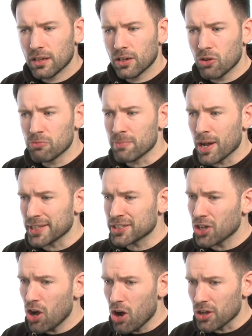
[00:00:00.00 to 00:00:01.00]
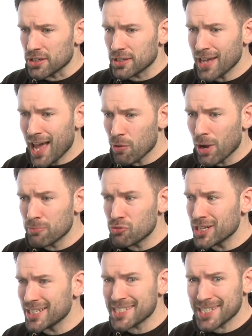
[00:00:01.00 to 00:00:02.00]
Oh my god, now I'm
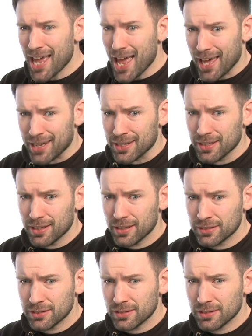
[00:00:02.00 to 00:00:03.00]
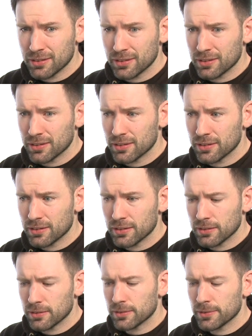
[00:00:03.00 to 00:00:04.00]
really sad. Oh my god,
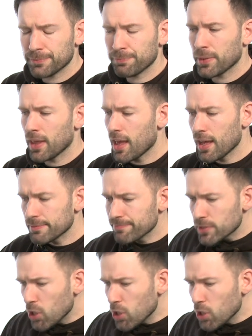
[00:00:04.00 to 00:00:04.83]
now I'm really